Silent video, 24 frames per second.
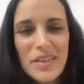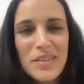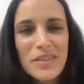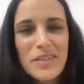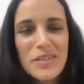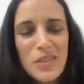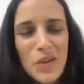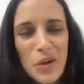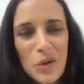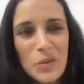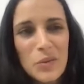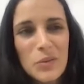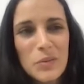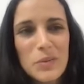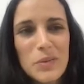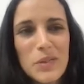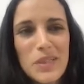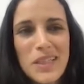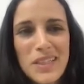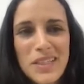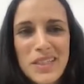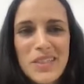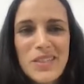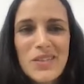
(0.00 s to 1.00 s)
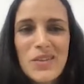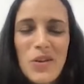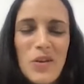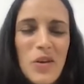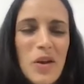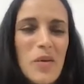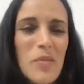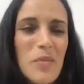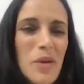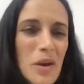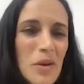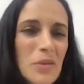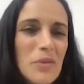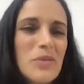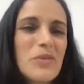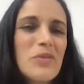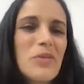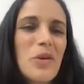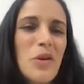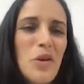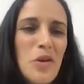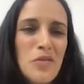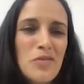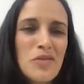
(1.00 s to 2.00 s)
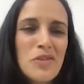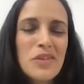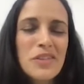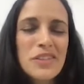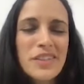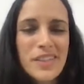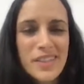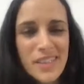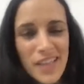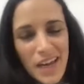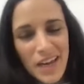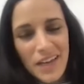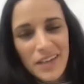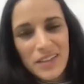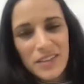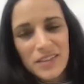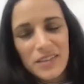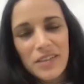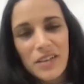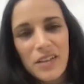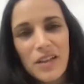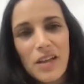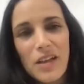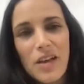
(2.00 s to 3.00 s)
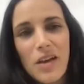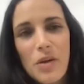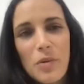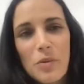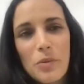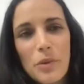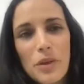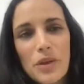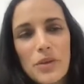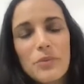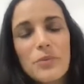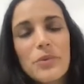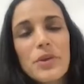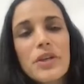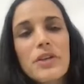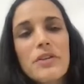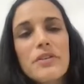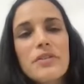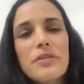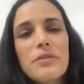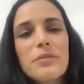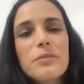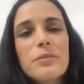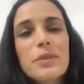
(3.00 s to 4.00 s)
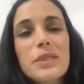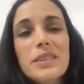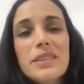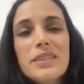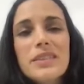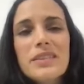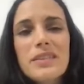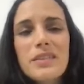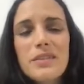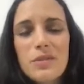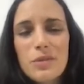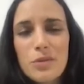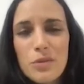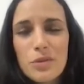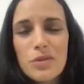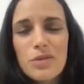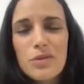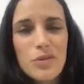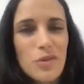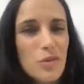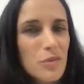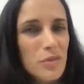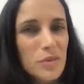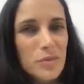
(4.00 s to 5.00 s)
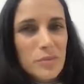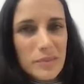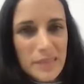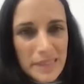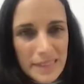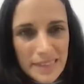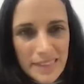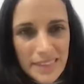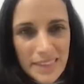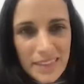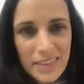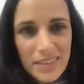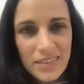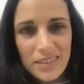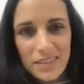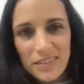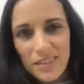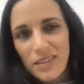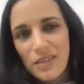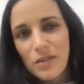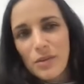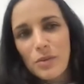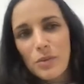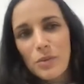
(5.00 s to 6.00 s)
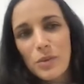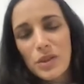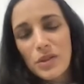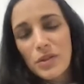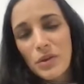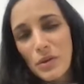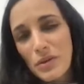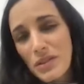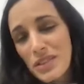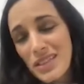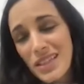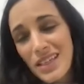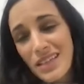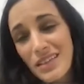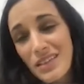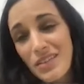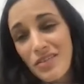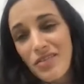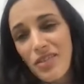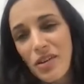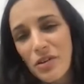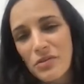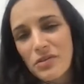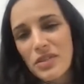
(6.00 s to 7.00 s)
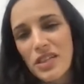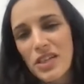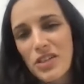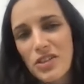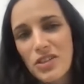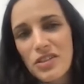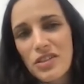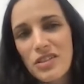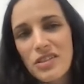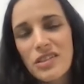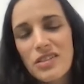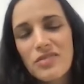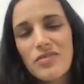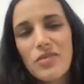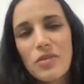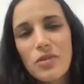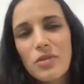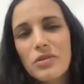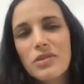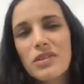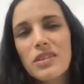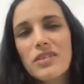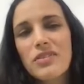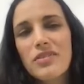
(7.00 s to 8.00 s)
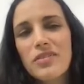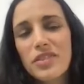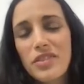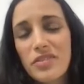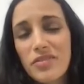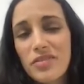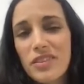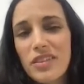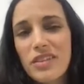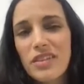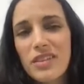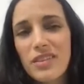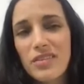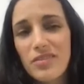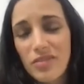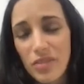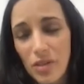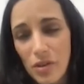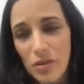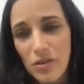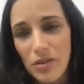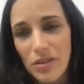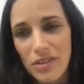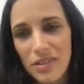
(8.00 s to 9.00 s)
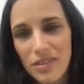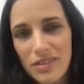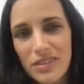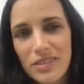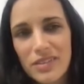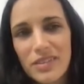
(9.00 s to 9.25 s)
So let's talk about over design. When we're building a two-story building, we don't set the foundations for the 50th floor,